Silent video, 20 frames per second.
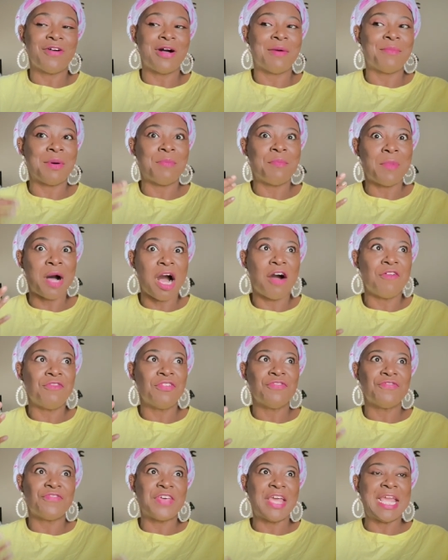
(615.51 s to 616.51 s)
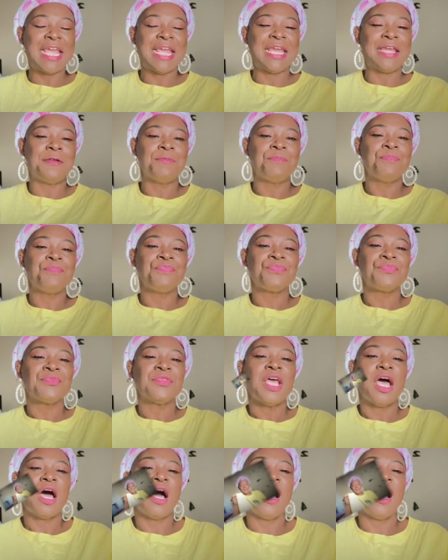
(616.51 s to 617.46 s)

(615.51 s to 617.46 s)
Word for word: I'm a Marvel fan. This